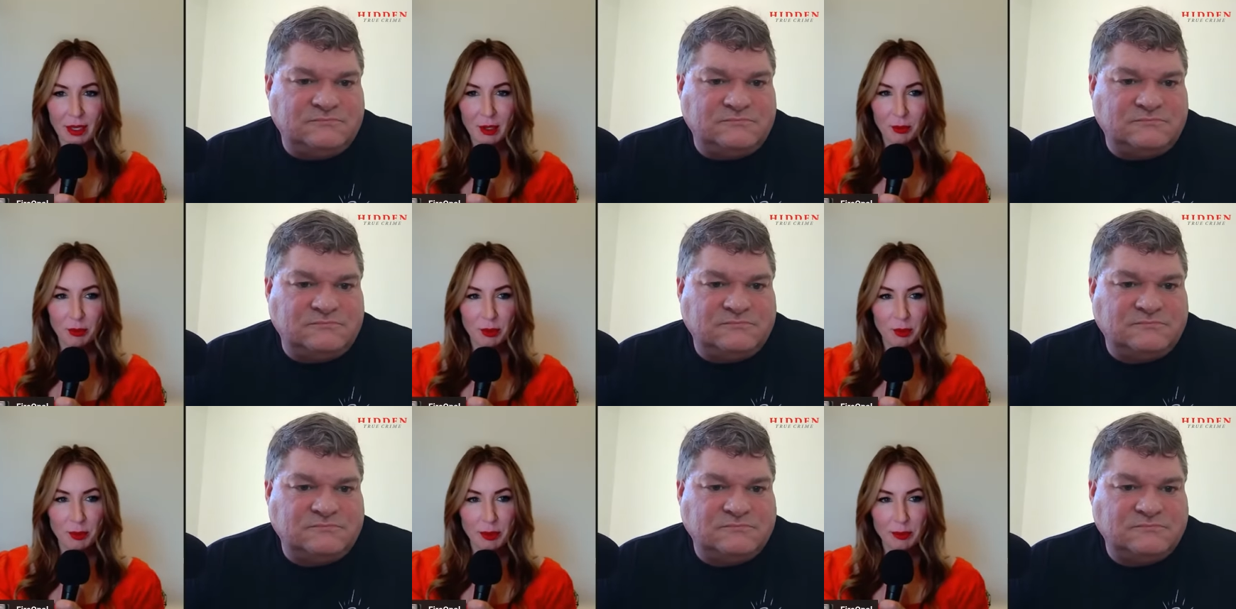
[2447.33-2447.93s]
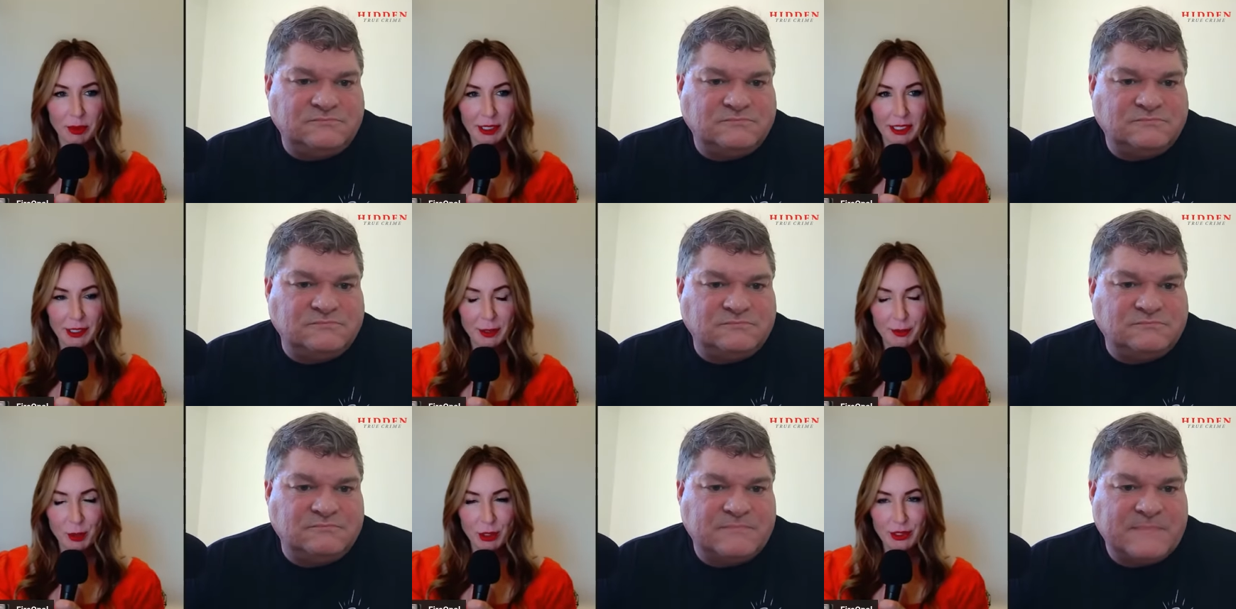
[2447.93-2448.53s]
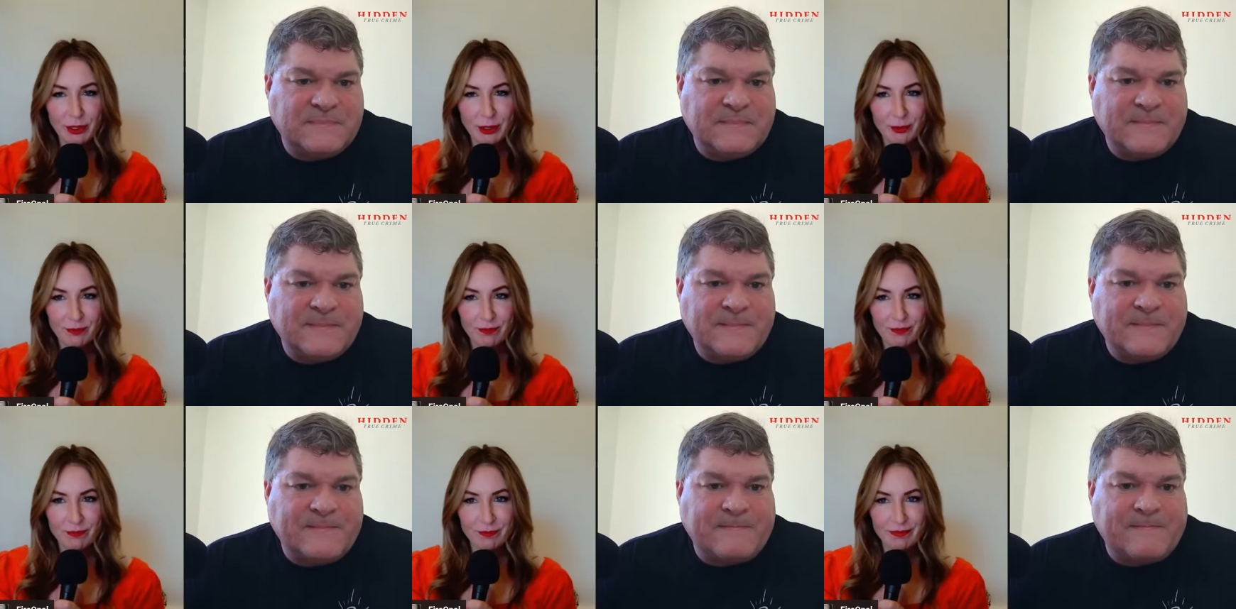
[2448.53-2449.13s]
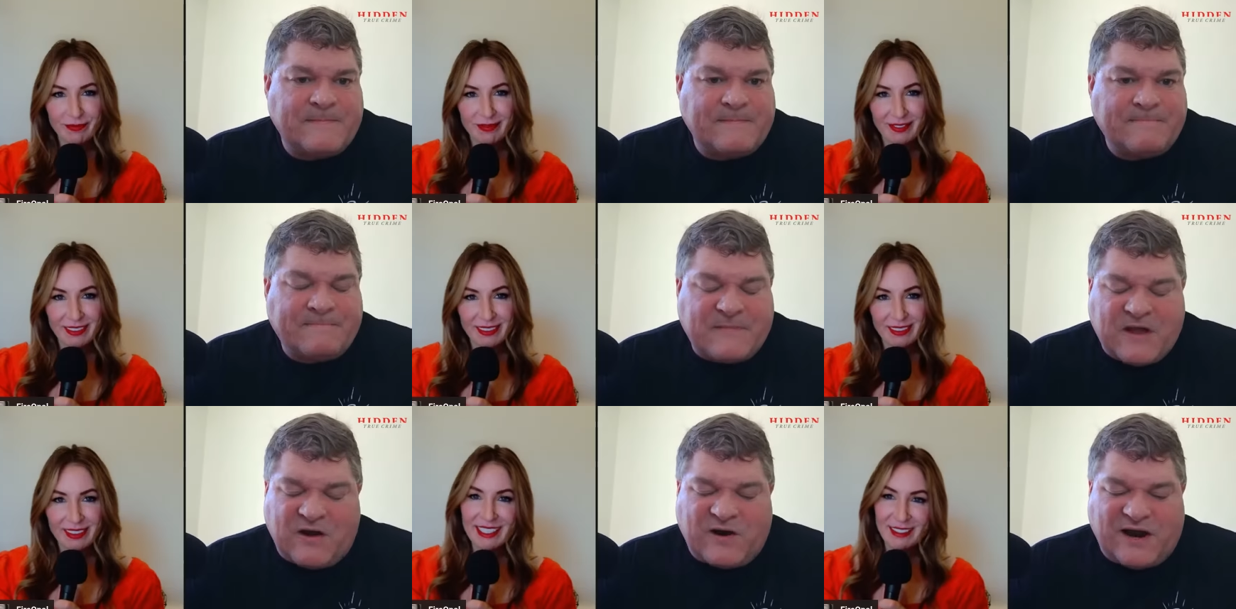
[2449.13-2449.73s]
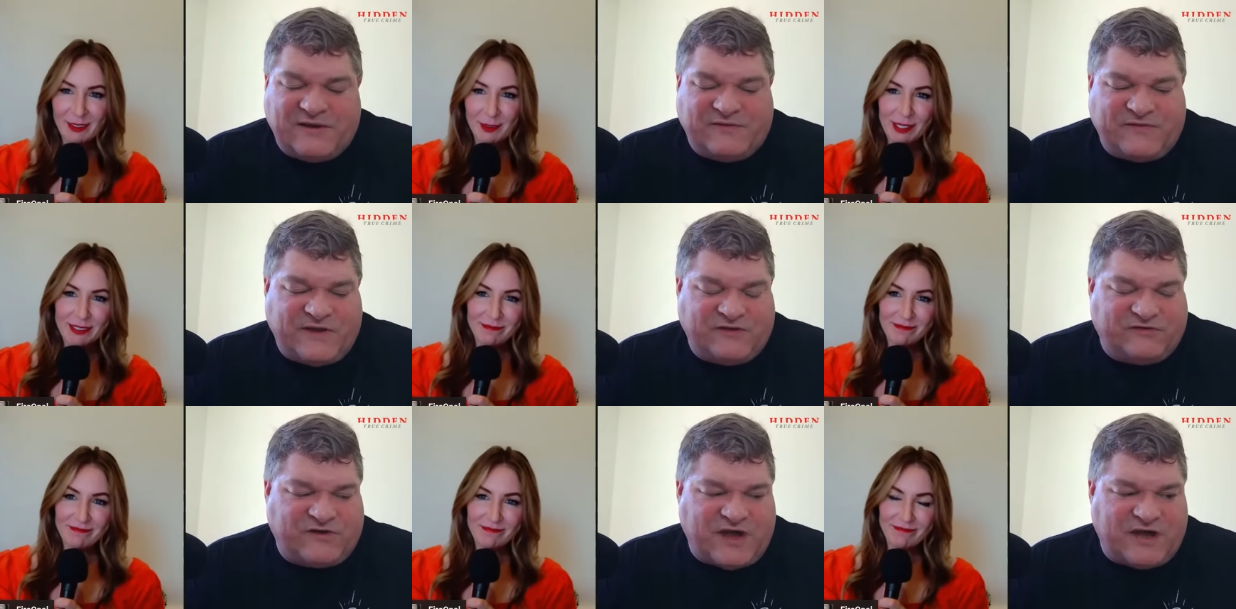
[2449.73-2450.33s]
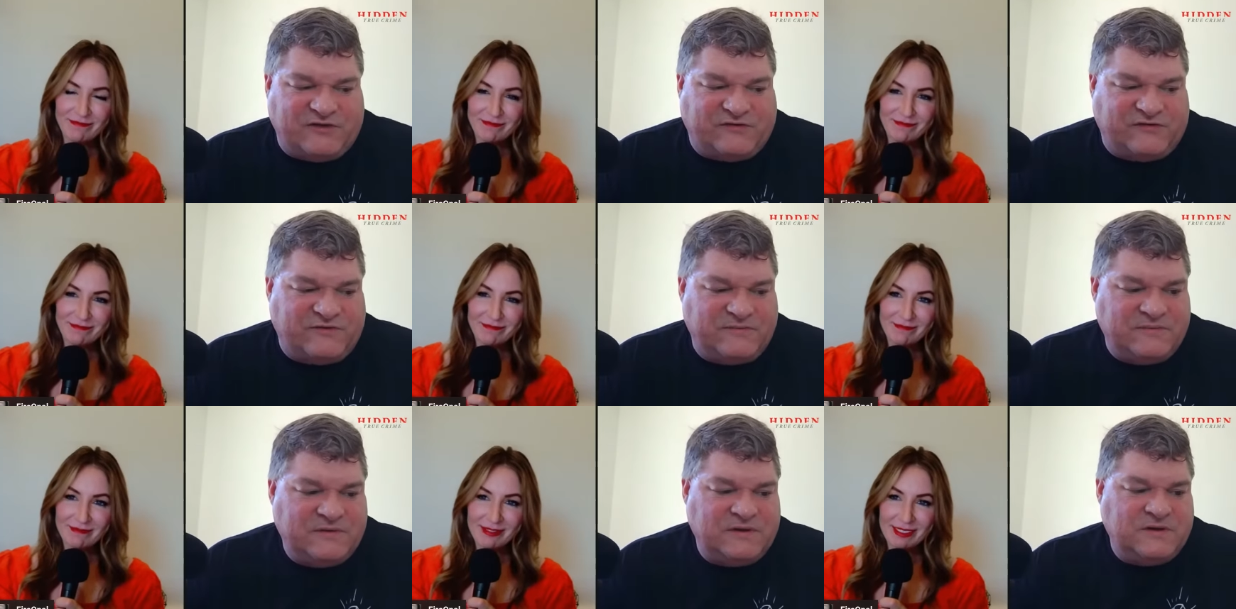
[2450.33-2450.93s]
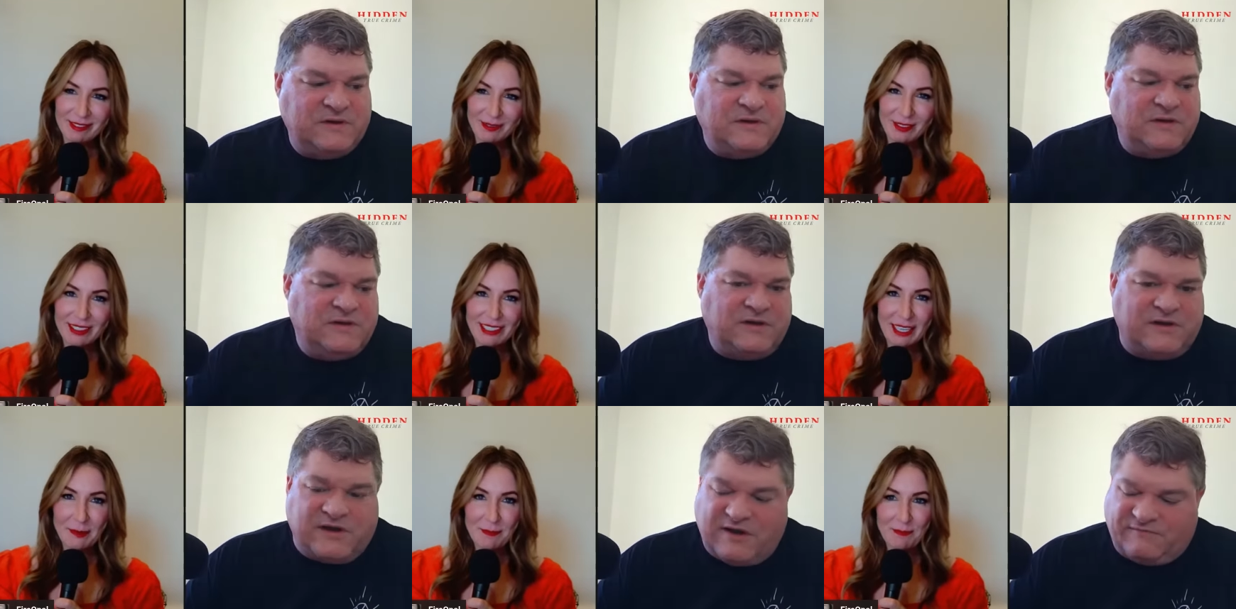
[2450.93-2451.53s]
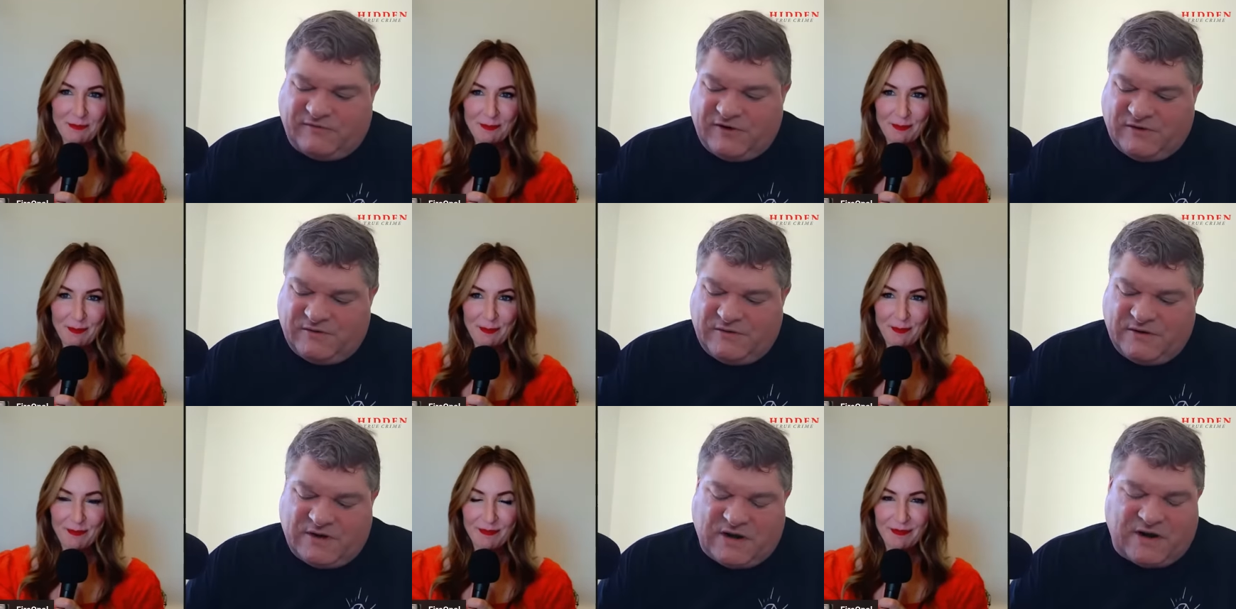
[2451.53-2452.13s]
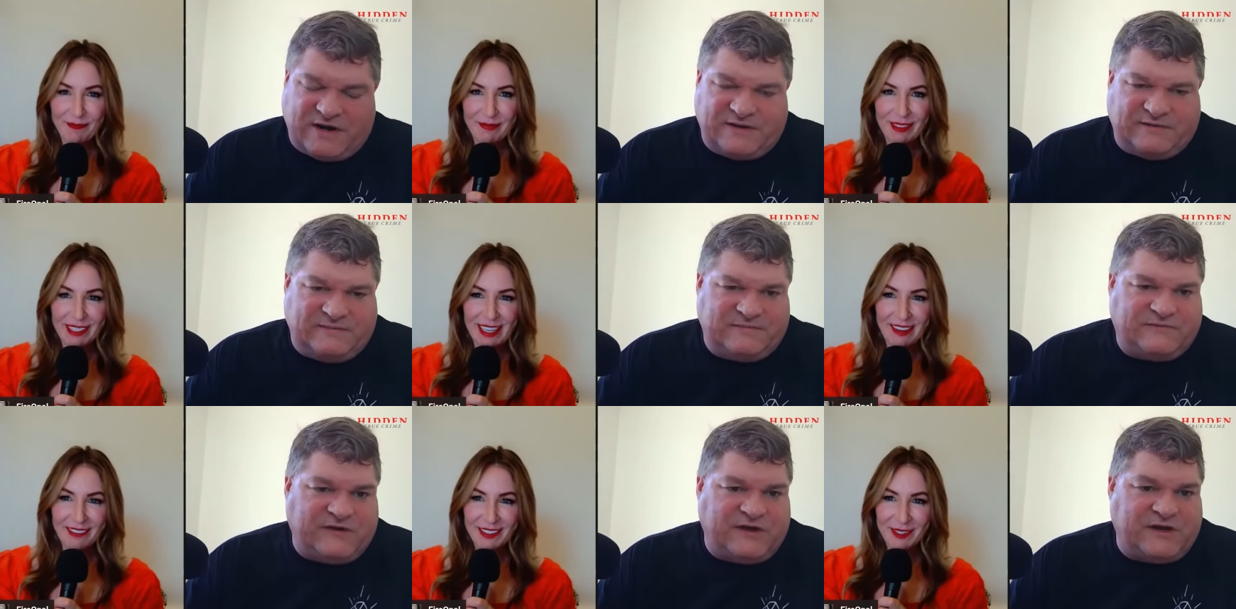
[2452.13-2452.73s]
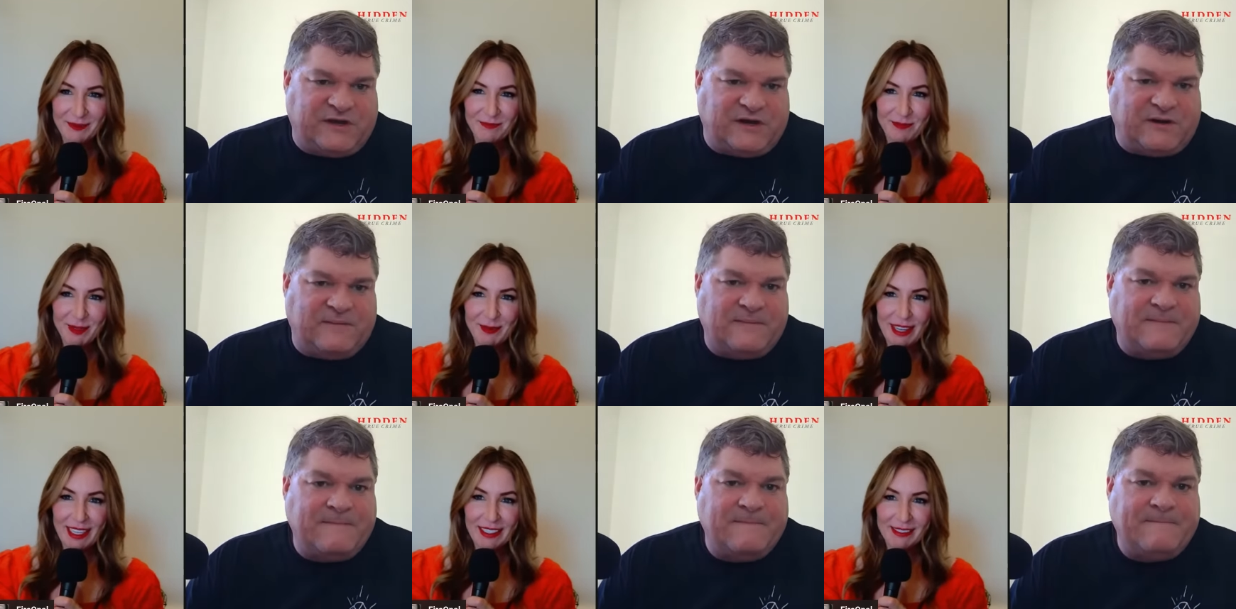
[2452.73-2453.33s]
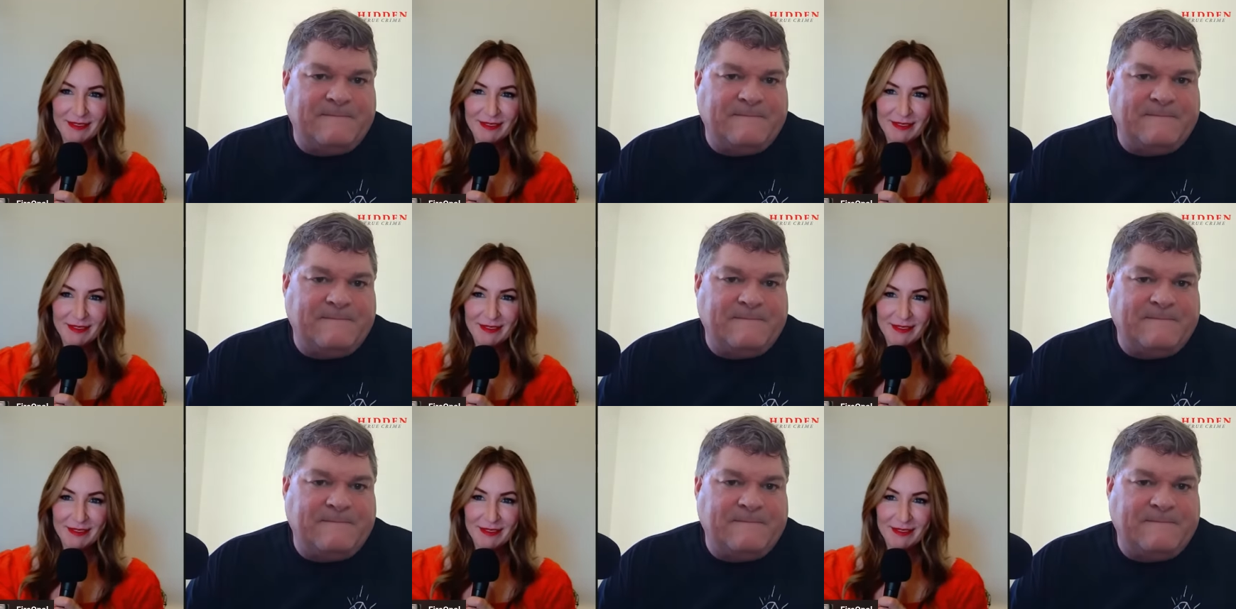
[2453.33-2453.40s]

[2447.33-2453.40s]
Speaker 1: we'll be bringing you more soon thanks everyone thanks guys we'll see you good afternoon all right good afternoon bye-bye